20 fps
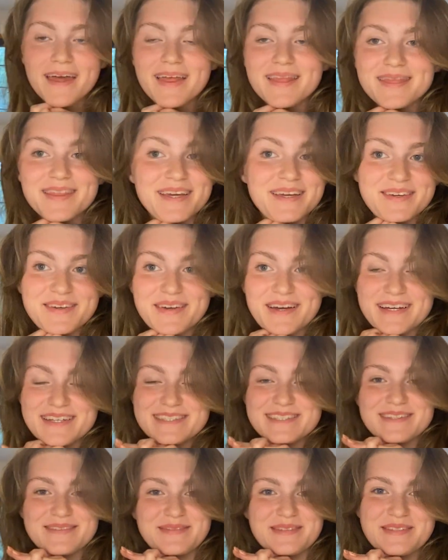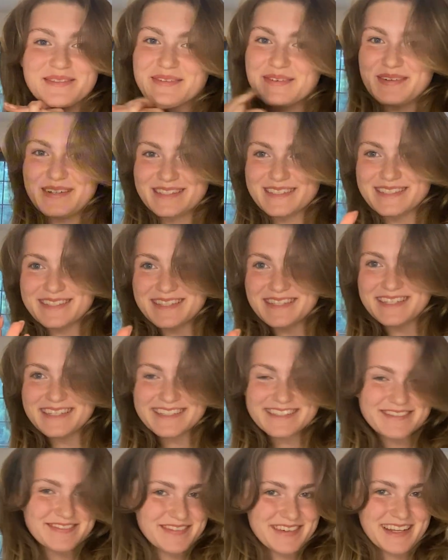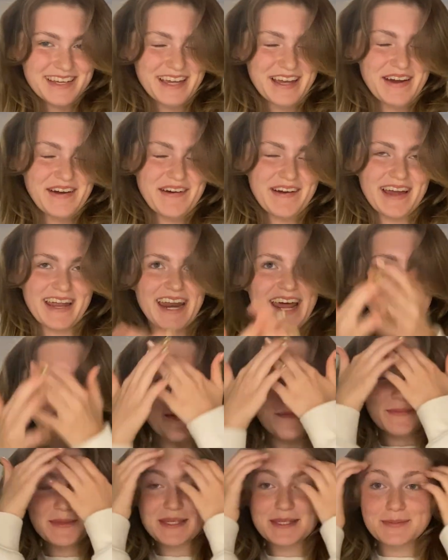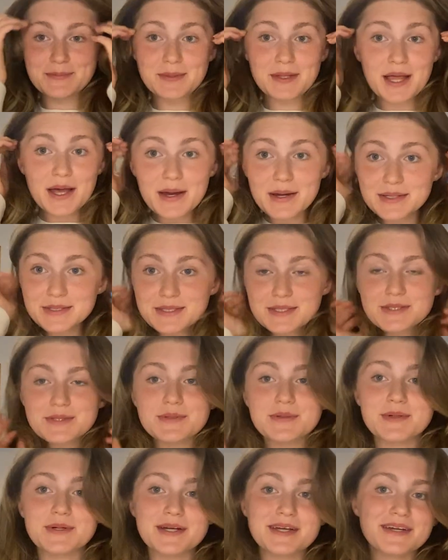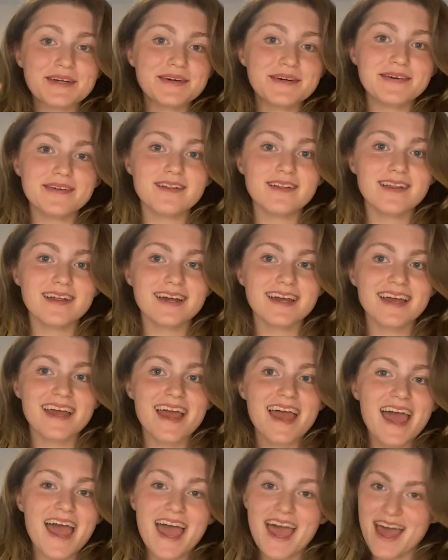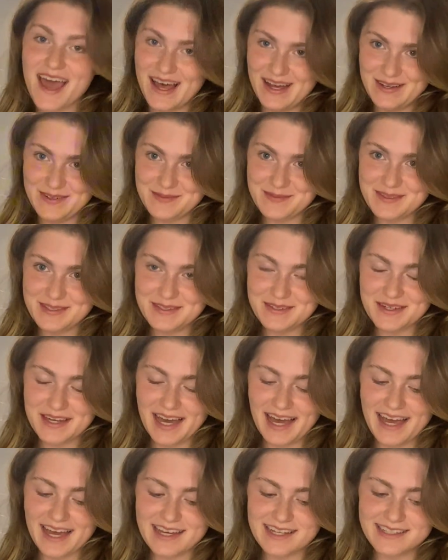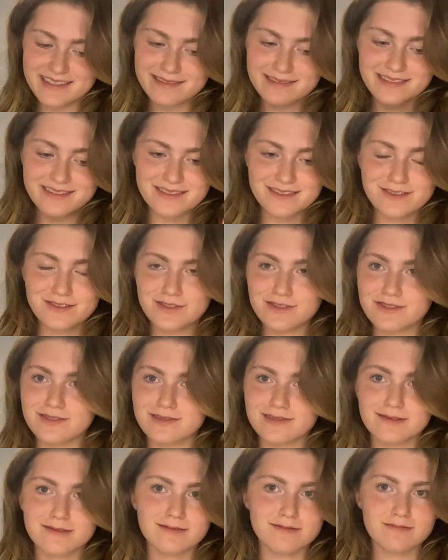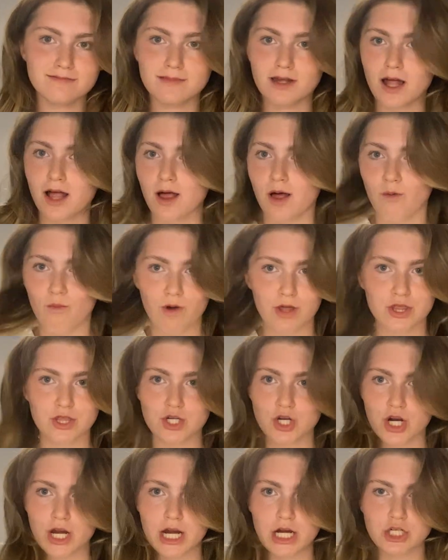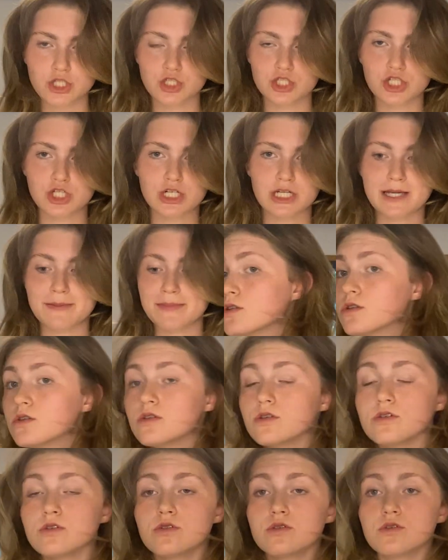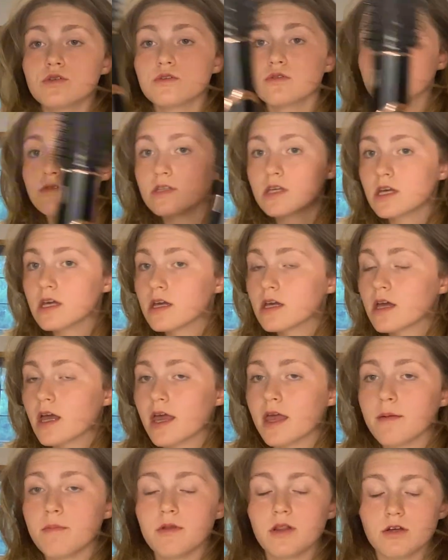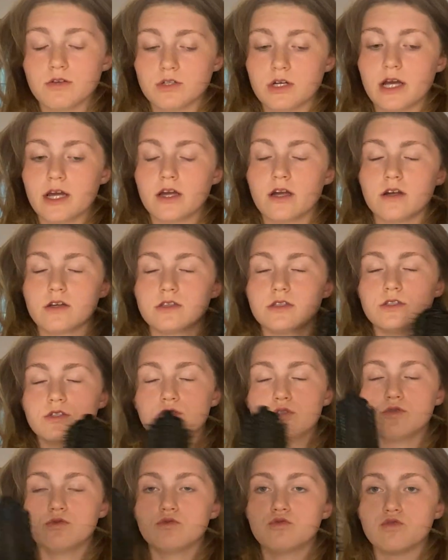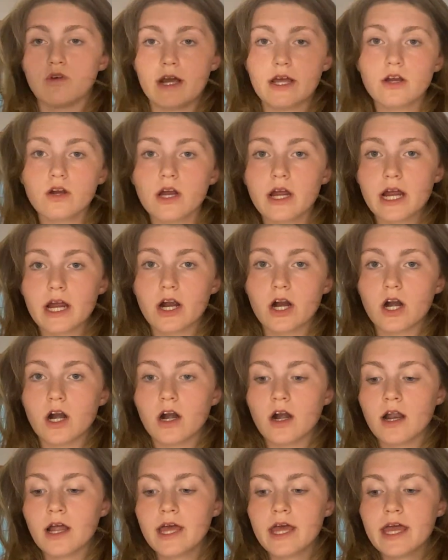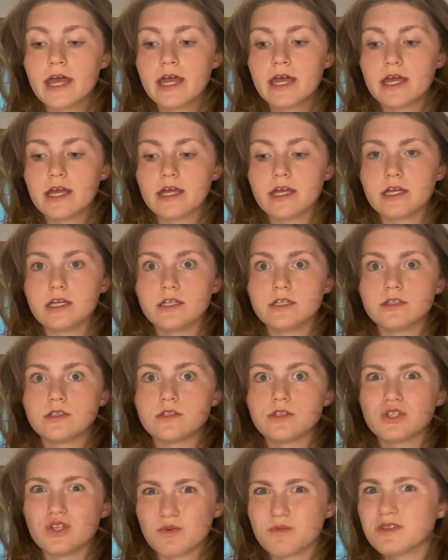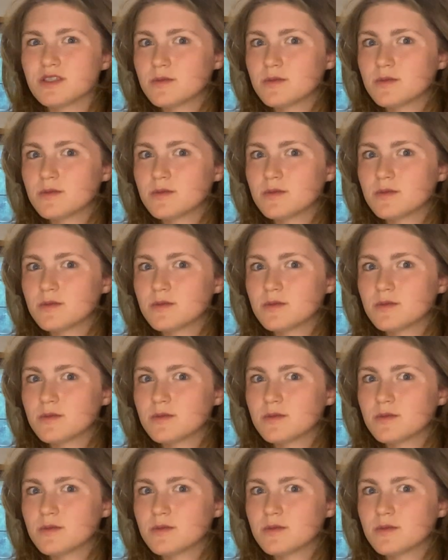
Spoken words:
Thank you guys so much for watching this video, and I hope this blowout tutorial helped you guys just with your using blow dryer to dry your hair is so much